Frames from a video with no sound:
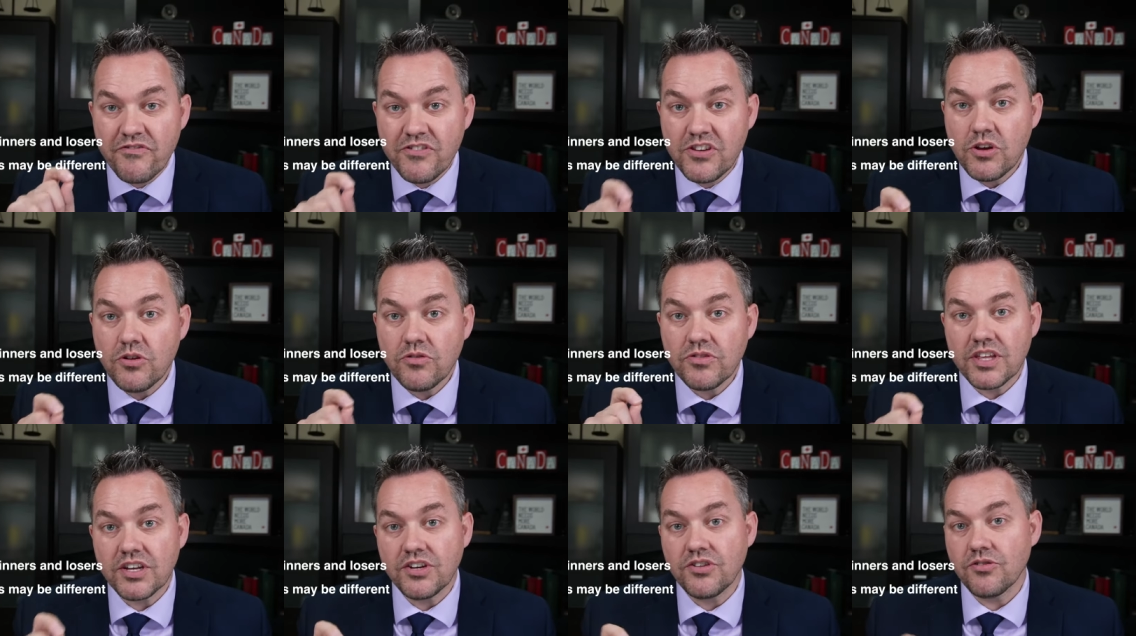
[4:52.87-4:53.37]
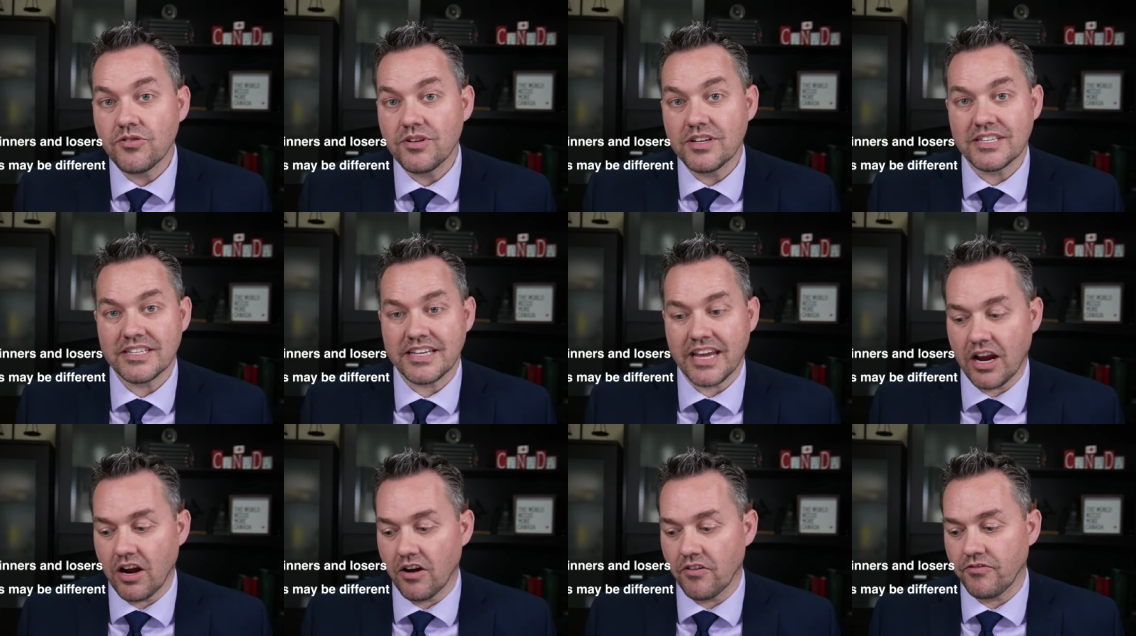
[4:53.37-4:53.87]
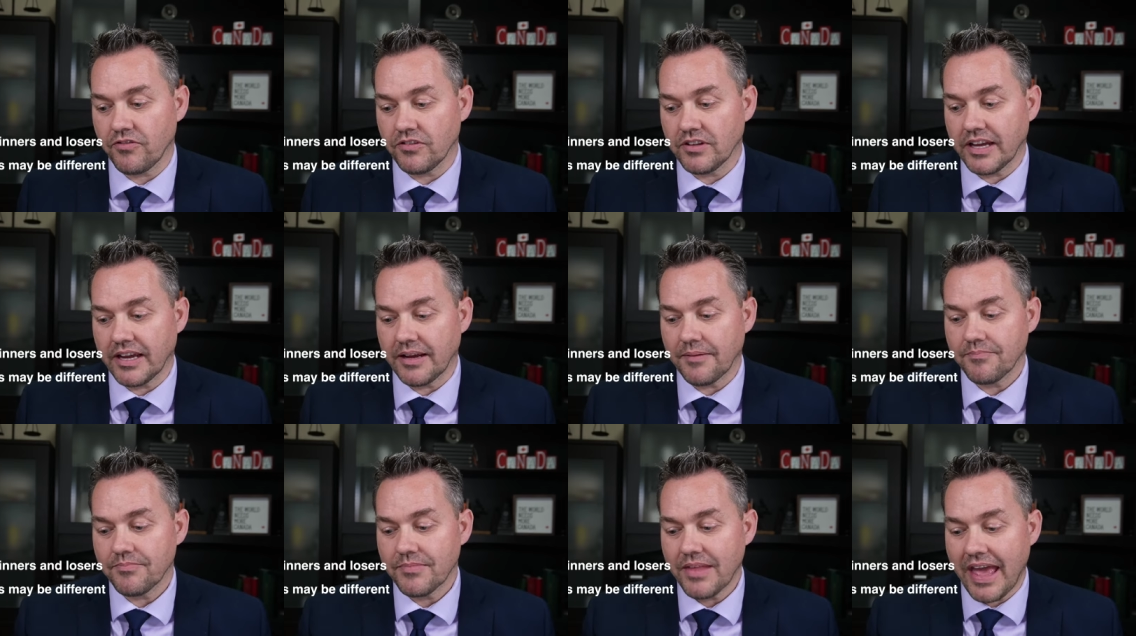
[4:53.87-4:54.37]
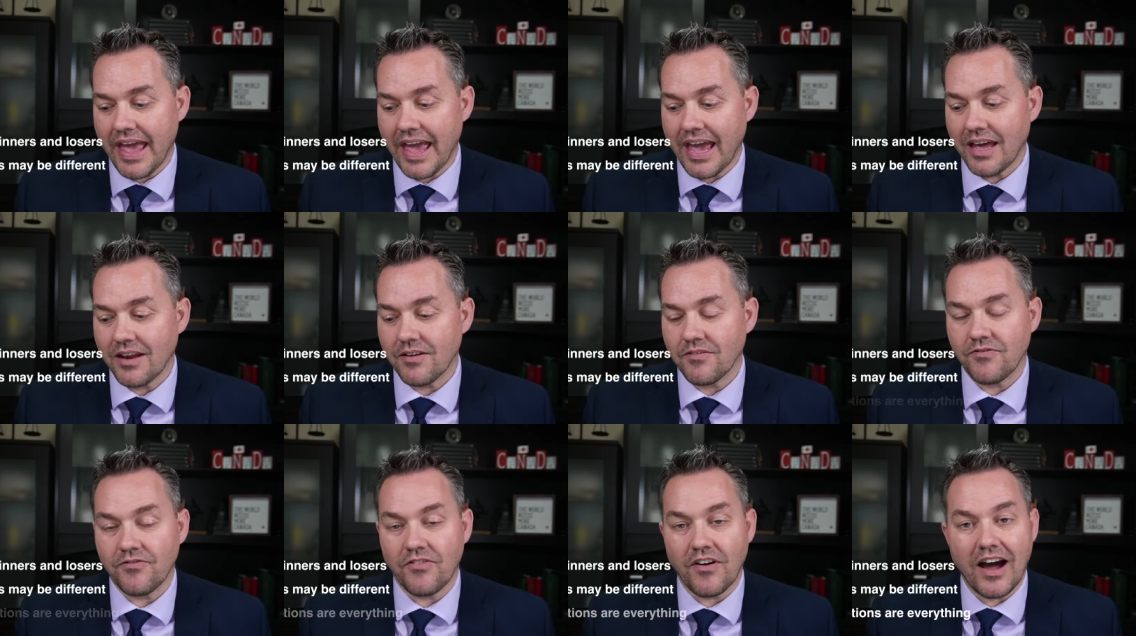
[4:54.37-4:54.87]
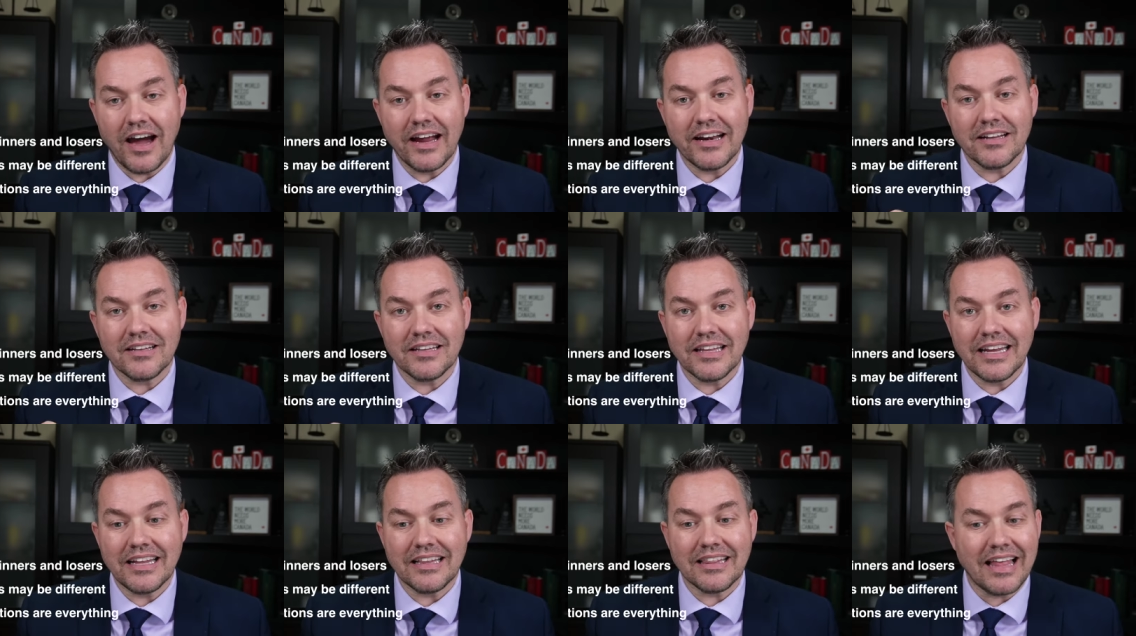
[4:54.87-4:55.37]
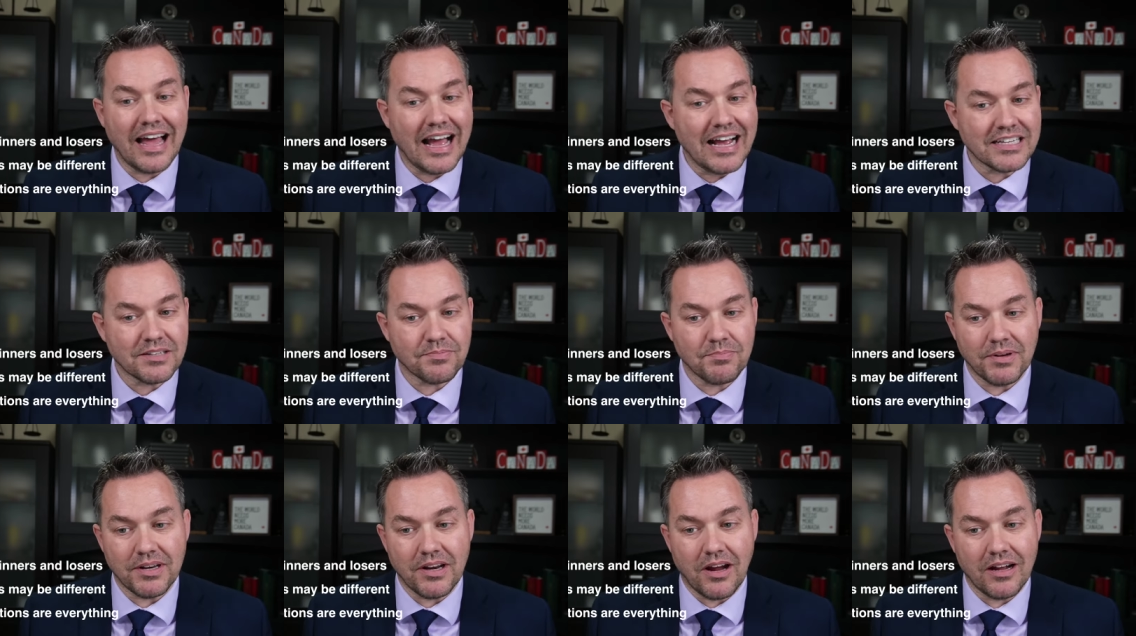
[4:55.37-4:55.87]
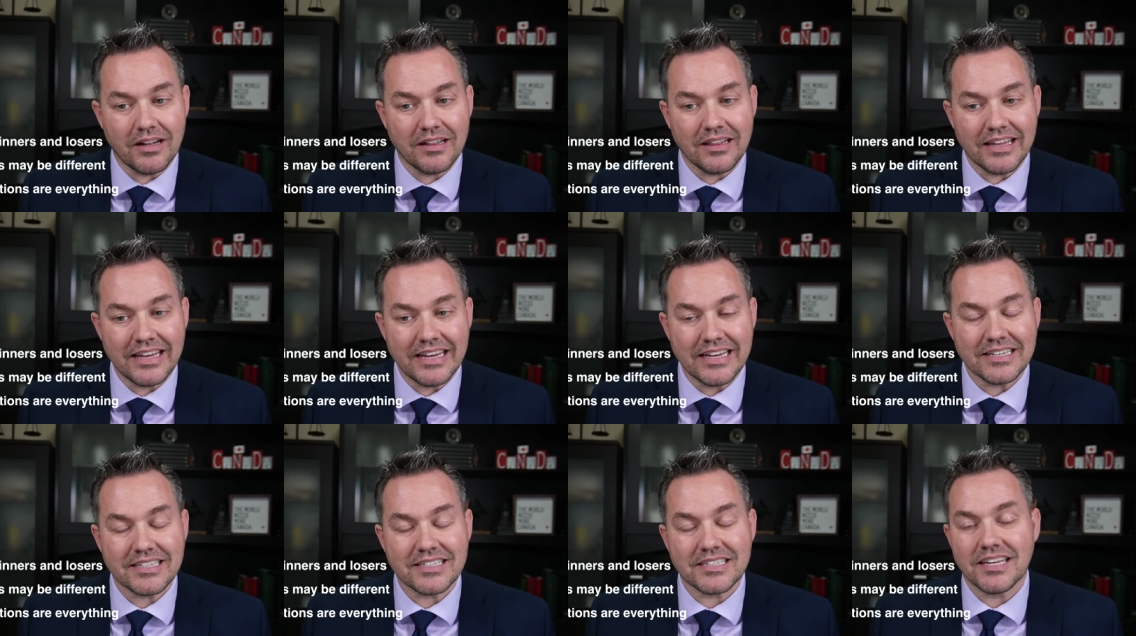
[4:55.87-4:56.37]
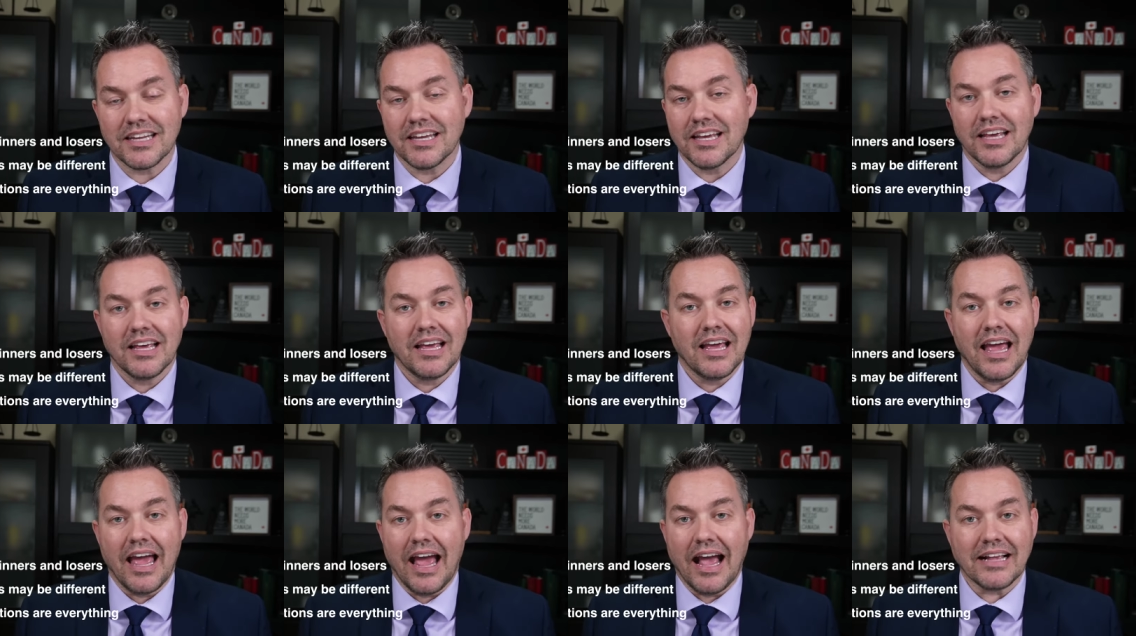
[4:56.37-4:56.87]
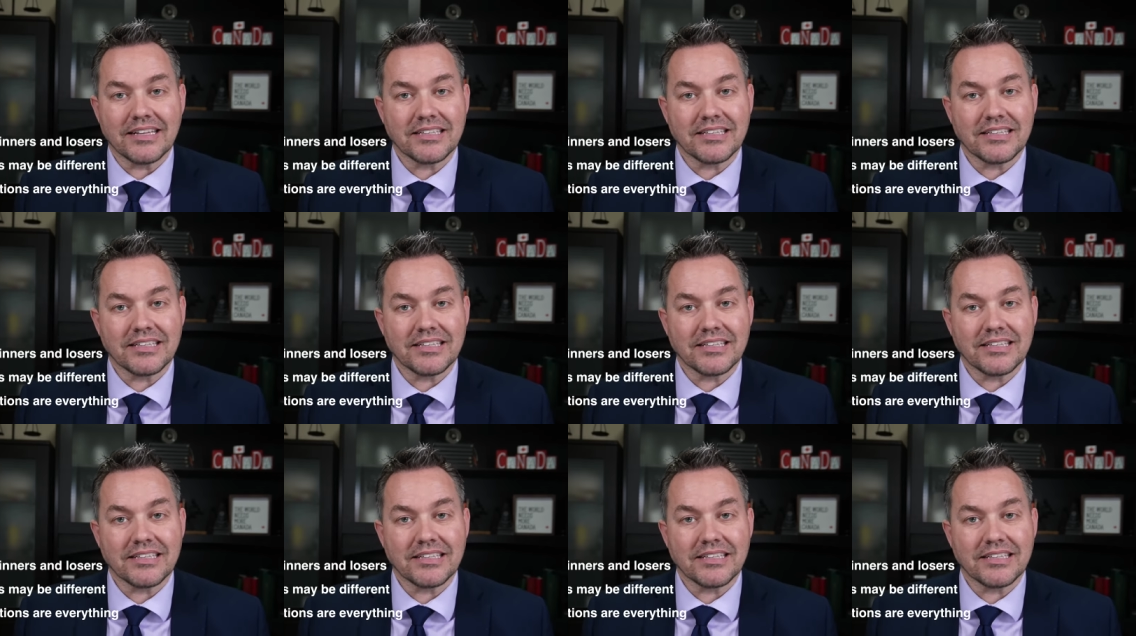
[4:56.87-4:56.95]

review the duties carefully. And finally, last but not least,